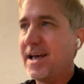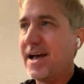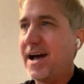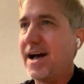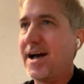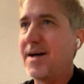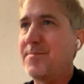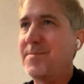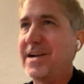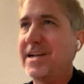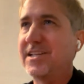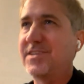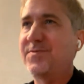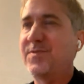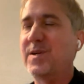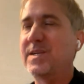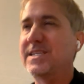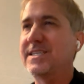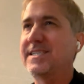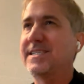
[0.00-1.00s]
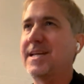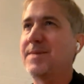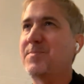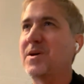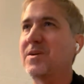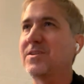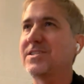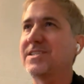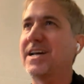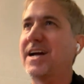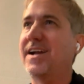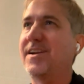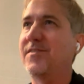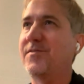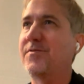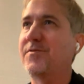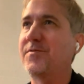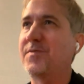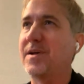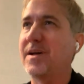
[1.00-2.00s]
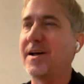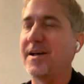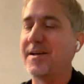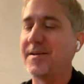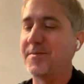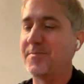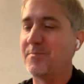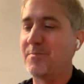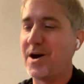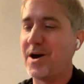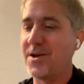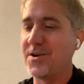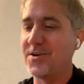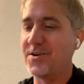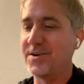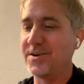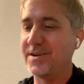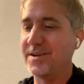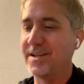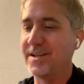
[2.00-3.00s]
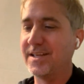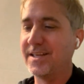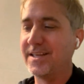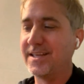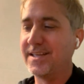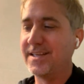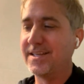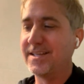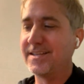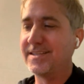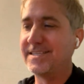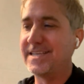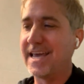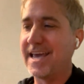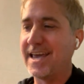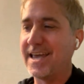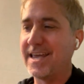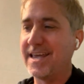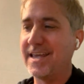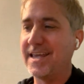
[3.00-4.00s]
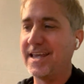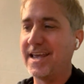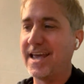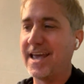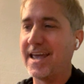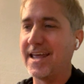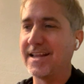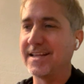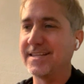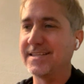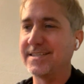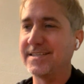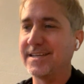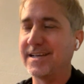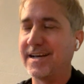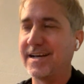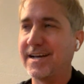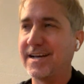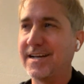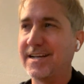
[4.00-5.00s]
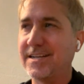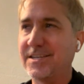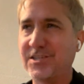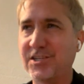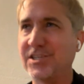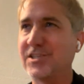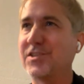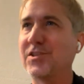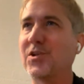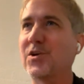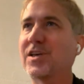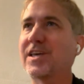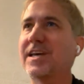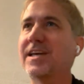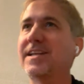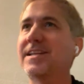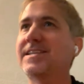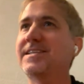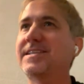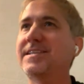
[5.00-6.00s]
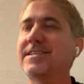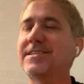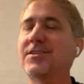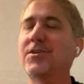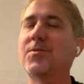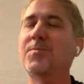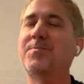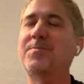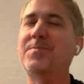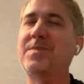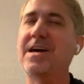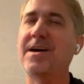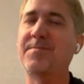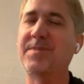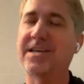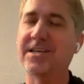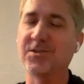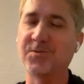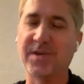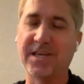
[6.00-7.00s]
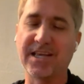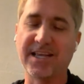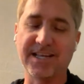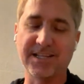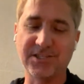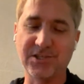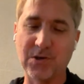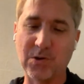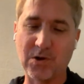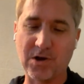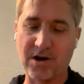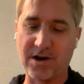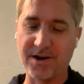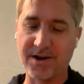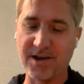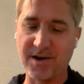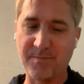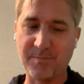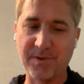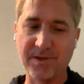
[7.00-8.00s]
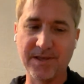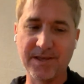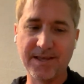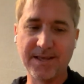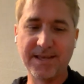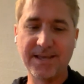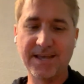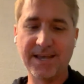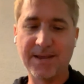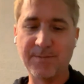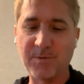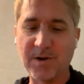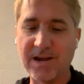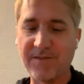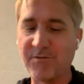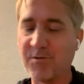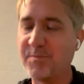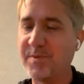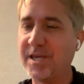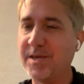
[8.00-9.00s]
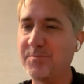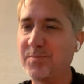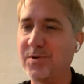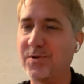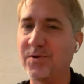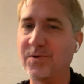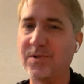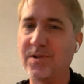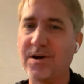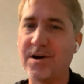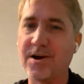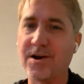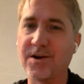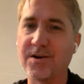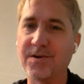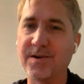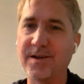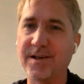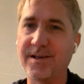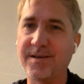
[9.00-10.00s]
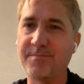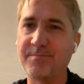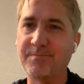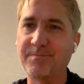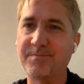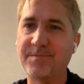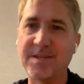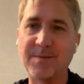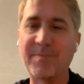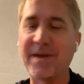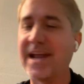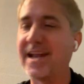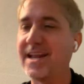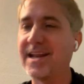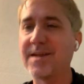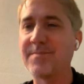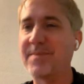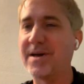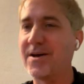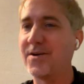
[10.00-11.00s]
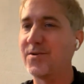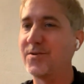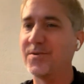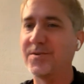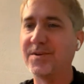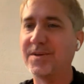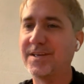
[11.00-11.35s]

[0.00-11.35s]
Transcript: um, and it's fun to step outside of uh, modern day and uh, just look at so yeah because we can get so caught up in whatever people are um, debating about